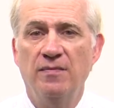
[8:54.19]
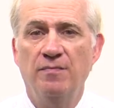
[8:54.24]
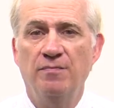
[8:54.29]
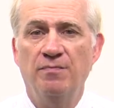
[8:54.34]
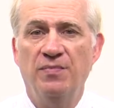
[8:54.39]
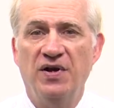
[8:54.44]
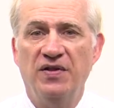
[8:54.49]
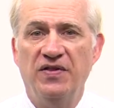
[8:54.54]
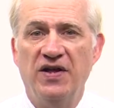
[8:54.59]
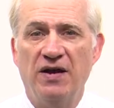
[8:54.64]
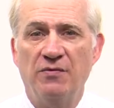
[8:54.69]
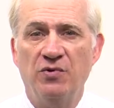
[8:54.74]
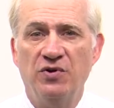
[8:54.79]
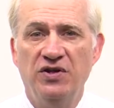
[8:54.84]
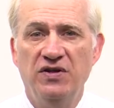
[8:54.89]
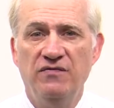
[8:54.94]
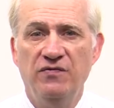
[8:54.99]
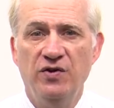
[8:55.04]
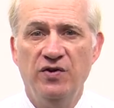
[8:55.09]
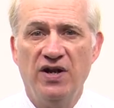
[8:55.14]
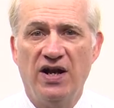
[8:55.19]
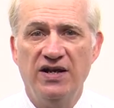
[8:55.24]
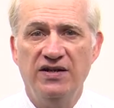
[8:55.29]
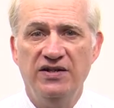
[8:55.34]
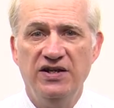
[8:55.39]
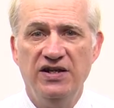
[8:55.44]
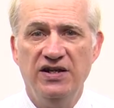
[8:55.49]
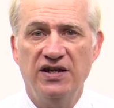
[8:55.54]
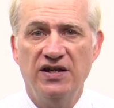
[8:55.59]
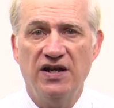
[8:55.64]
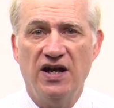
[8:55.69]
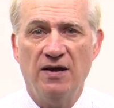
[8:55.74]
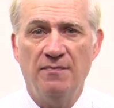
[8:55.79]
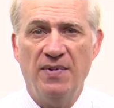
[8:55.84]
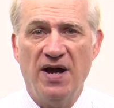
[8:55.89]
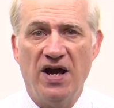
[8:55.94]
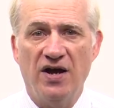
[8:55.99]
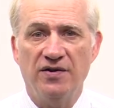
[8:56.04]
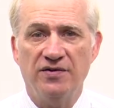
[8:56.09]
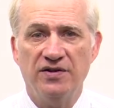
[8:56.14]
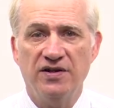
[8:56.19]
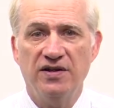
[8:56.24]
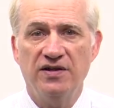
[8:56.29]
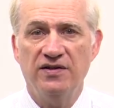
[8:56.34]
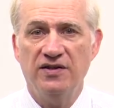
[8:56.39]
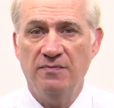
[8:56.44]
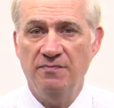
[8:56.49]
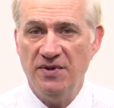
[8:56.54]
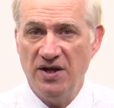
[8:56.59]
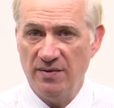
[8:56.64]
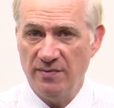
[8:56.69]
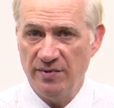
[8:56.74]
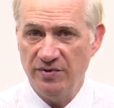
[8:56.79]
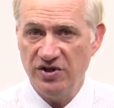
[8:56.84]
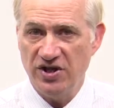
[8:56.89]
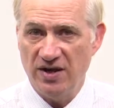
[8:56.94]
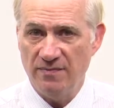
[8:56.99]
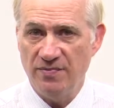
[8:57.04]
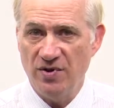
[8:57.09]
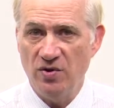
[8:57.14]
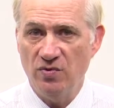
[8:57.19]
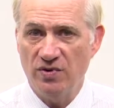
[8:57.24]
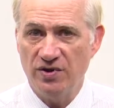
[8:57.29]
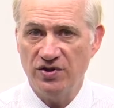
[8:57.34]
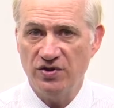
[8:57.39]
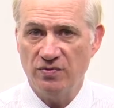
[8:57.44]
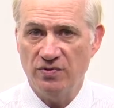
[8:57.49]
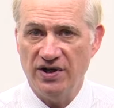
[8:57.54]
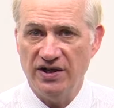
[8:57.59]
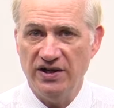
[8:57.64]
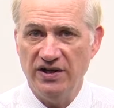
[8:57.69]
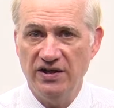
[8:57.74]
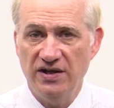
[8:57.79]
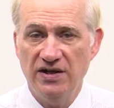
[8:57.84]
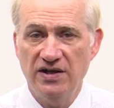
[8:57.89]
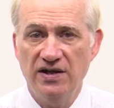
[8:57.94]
but that will give you an idea about the minimum tempo, 120,